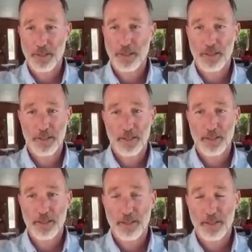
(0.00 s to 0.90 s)

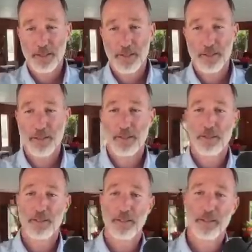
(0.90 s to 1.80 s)

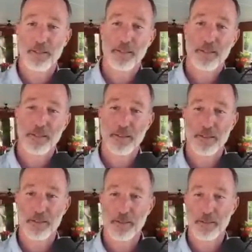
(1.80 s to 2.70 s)

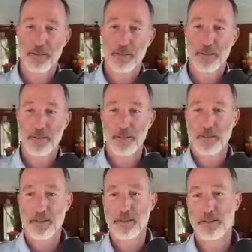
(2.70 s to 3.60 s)

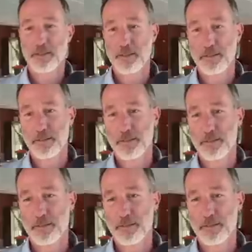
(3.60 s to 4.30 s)
No words are spoken by the person on screen.